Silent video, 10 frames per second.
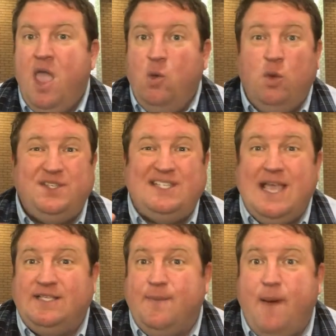And we'll
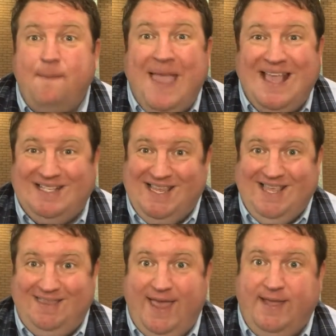see some
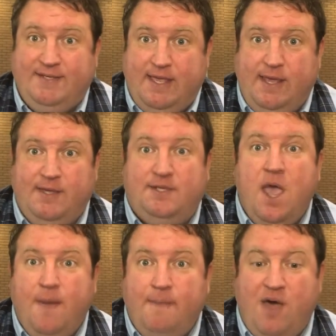amazing things that his
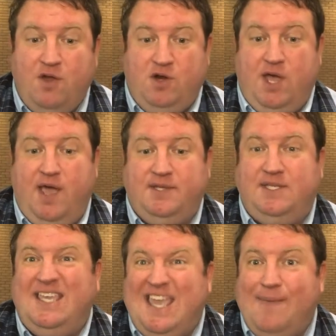mother
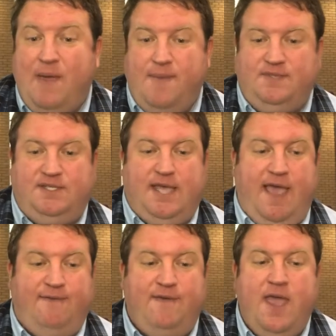does to keep him
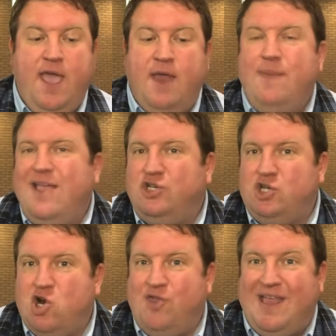safe and make
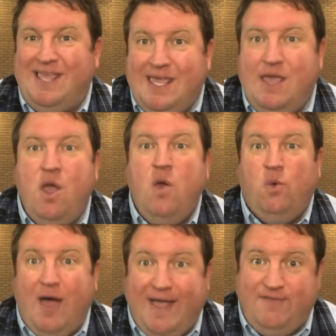sure that he
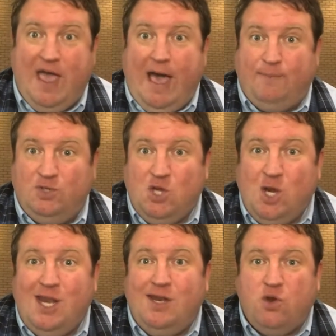will have the
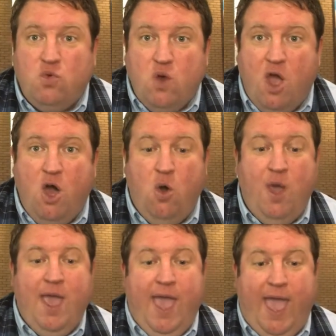opportunity to
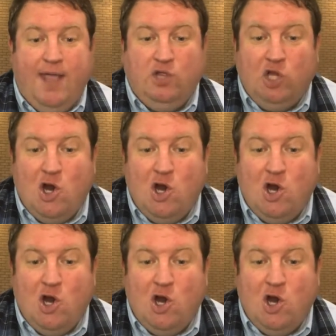grow and